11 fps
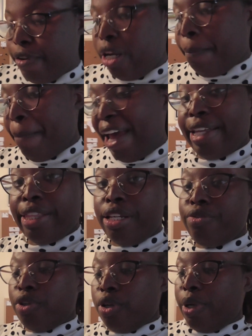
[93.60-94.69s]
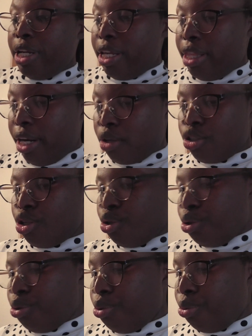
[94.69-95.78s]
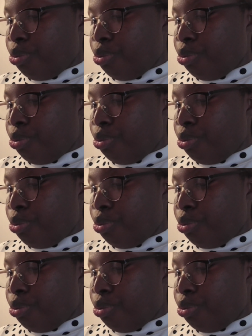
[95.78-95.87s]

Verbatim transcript: finna pack these real quick and then i'll show you